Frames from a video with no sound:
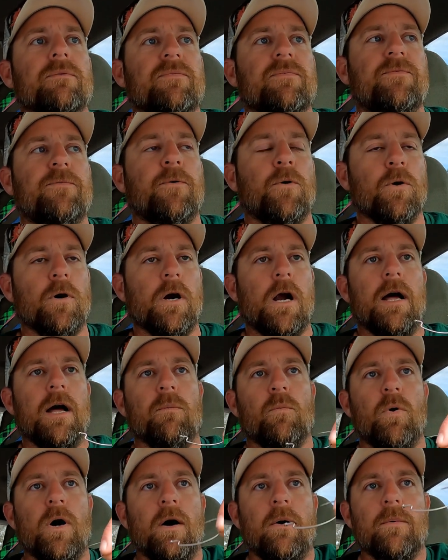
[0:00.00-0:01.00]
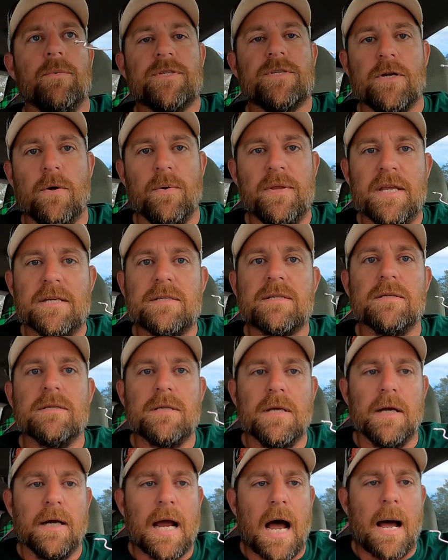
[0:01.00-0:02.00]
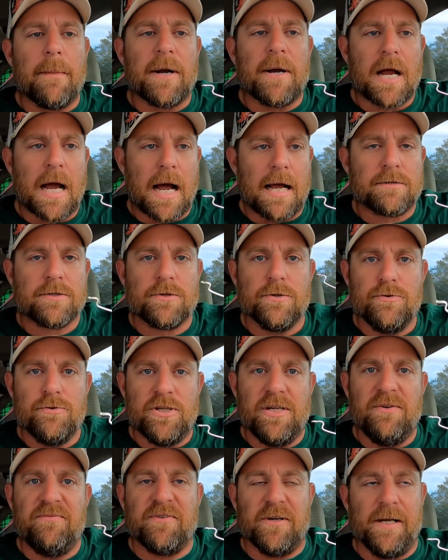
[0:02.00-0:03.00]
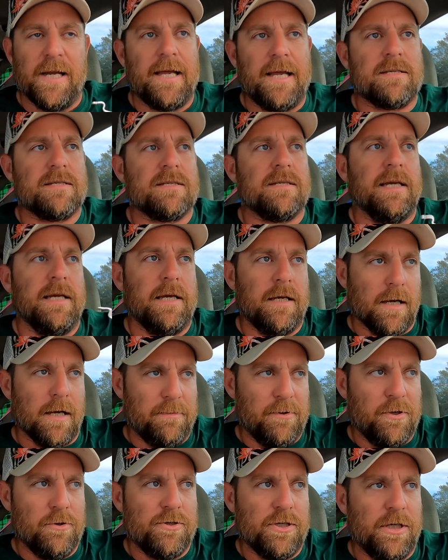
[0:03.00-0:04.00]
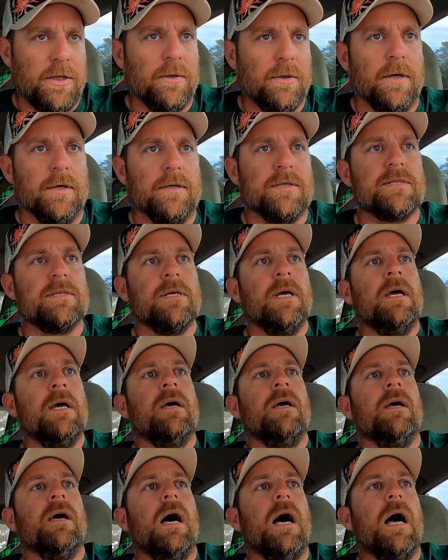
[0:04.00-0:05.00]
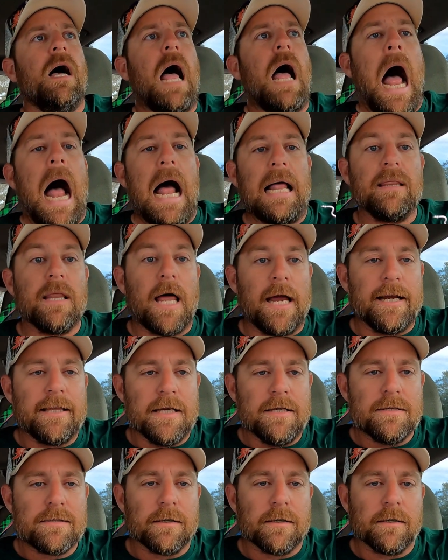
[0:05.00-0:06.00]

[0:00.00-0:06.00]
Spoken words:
so this is the Gamakatsu G Finesse EWG hooks. I like these